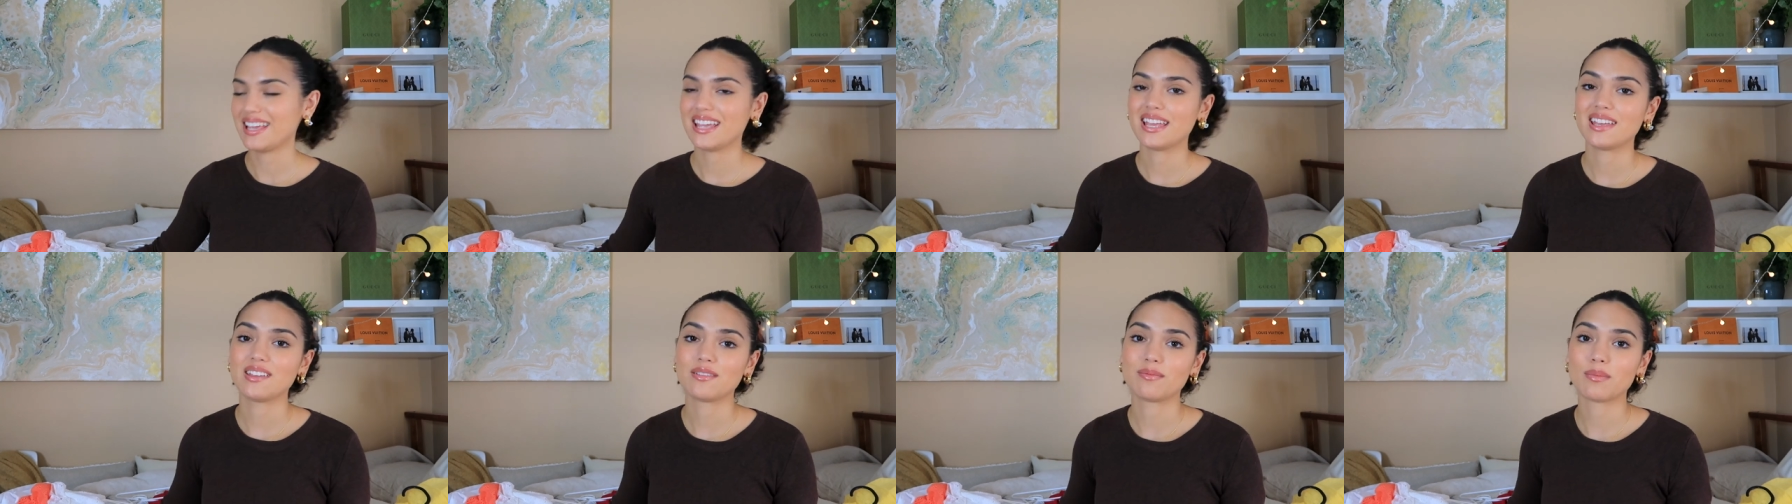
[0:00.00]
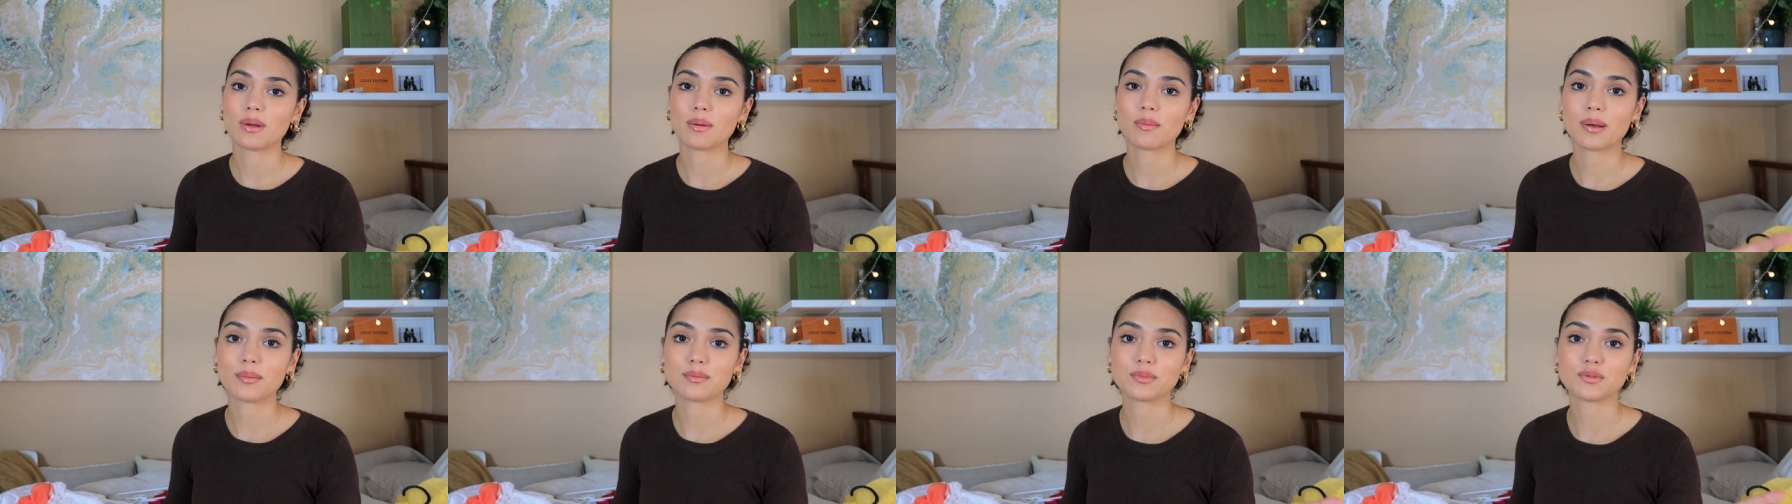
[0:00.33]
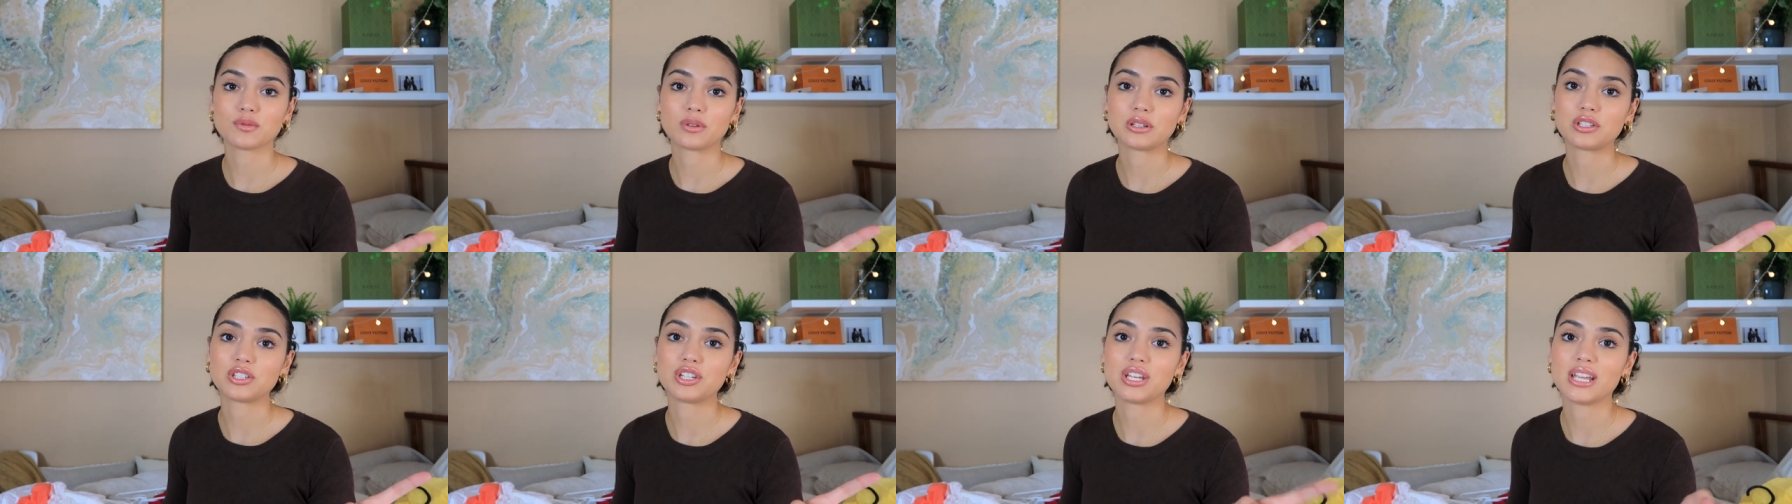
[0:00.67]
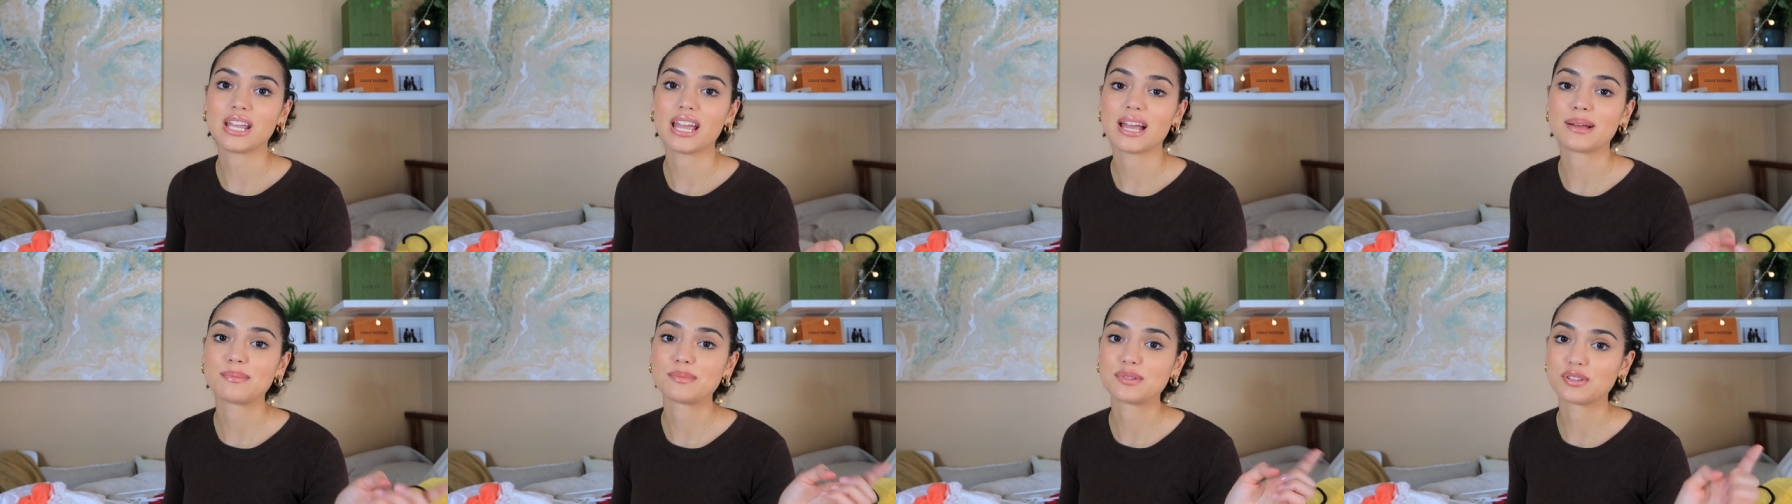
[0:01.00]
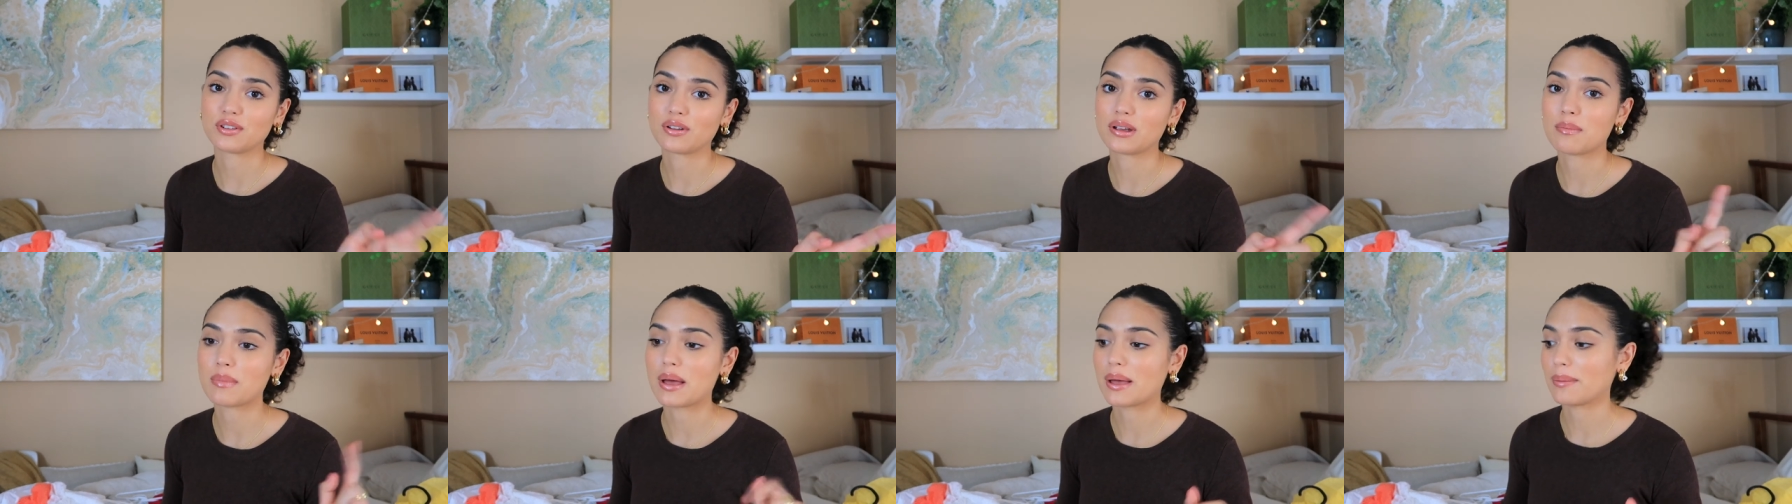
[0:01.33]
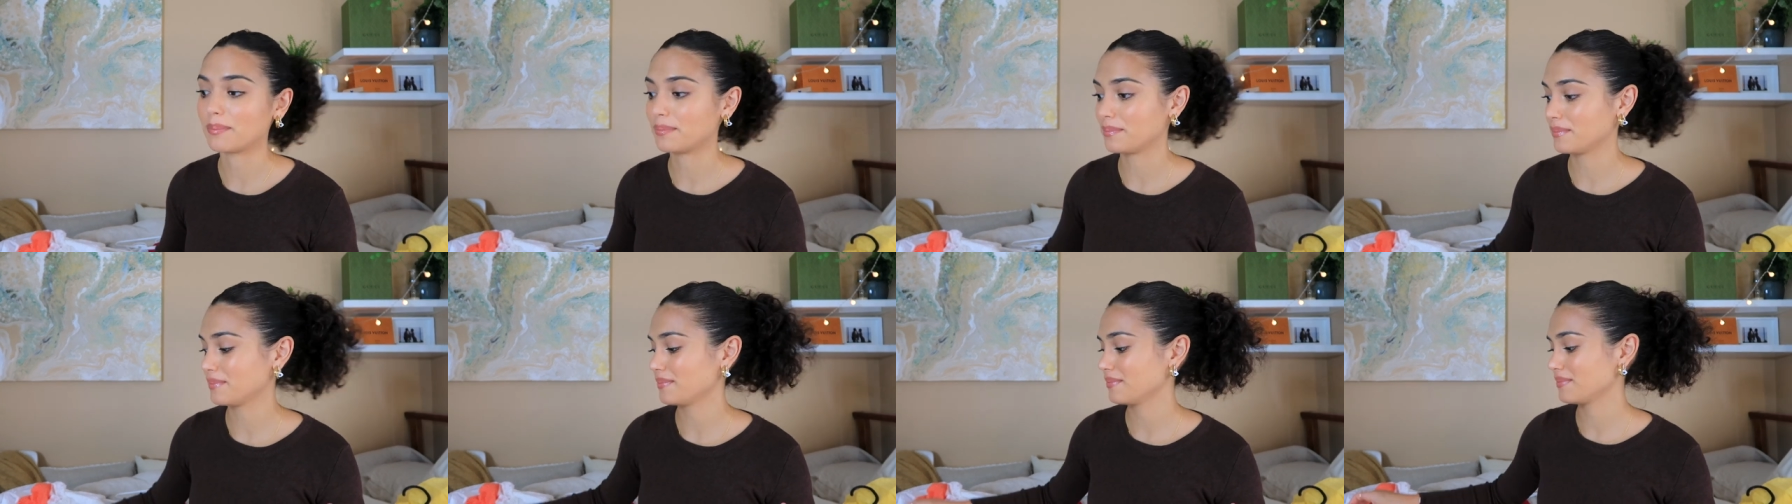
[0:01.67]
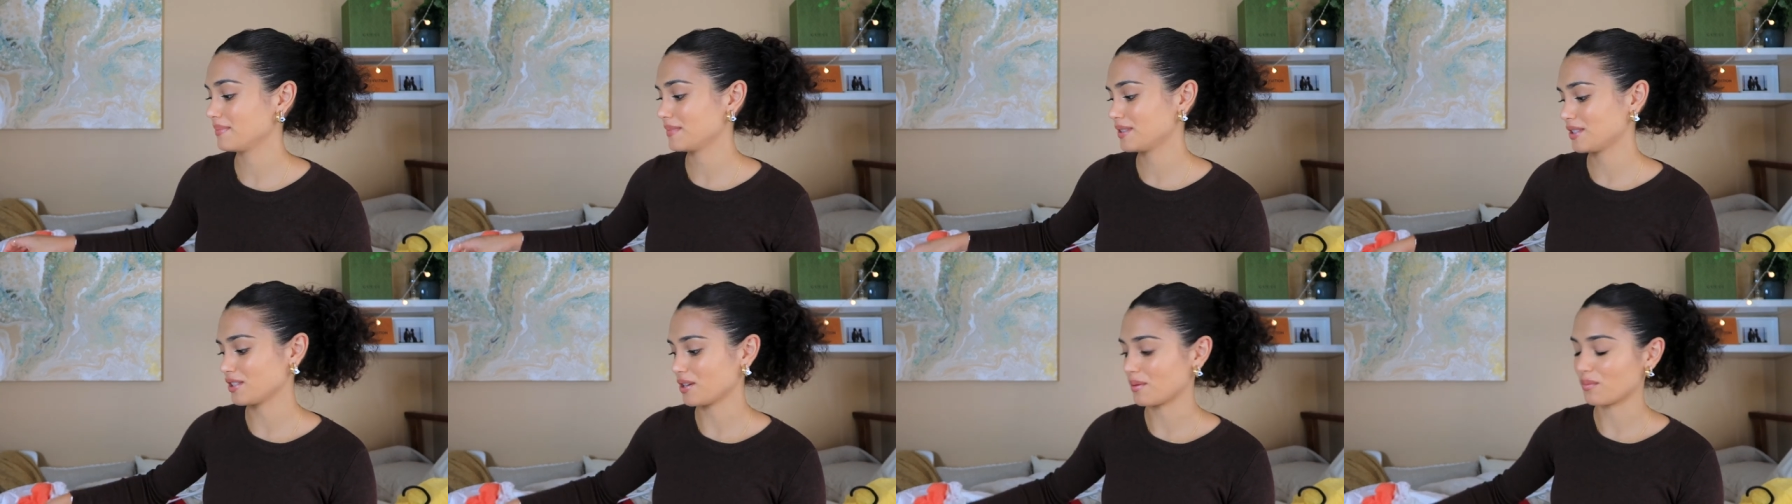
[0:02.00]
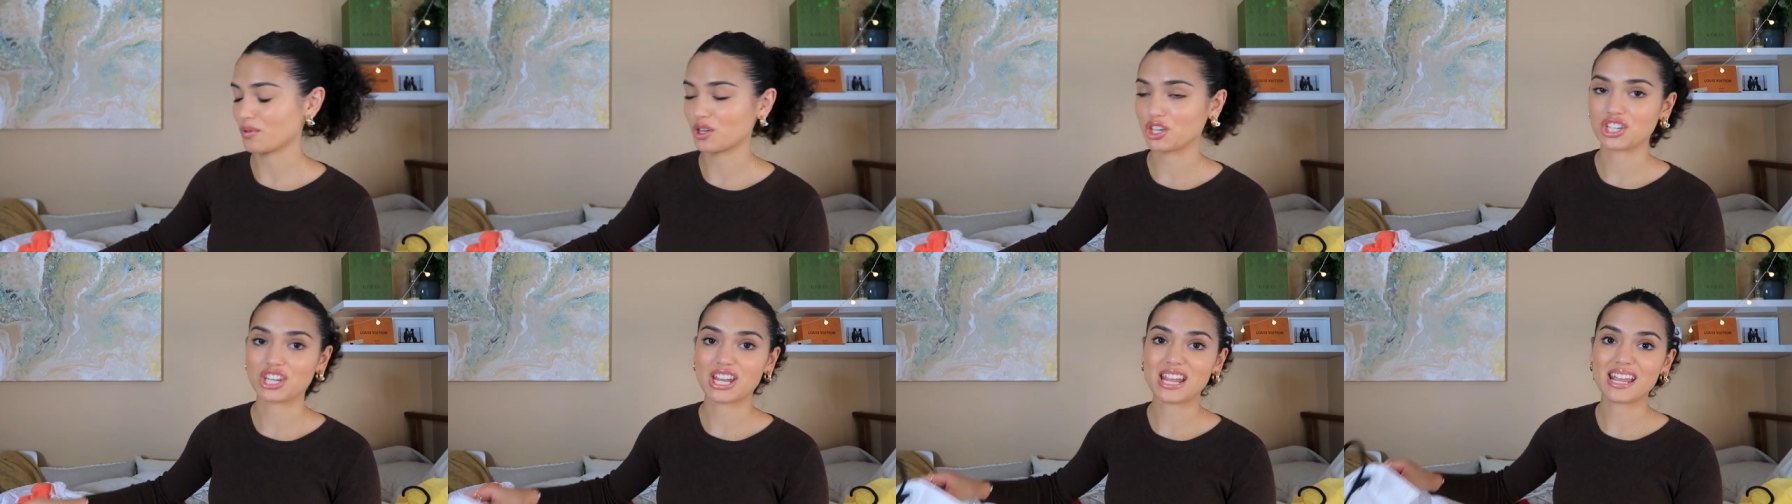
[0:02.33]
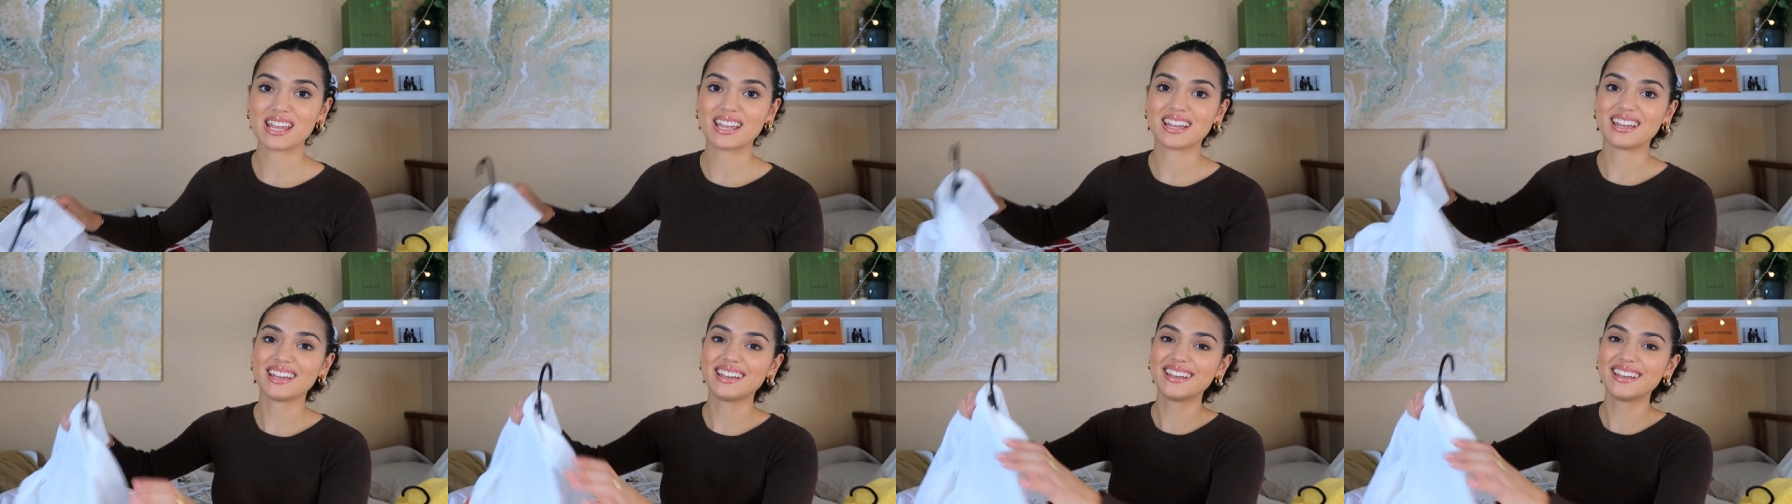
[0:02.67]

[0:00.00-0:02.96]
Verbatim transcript: If my mom's watching, I'm sorry mom, stop watching.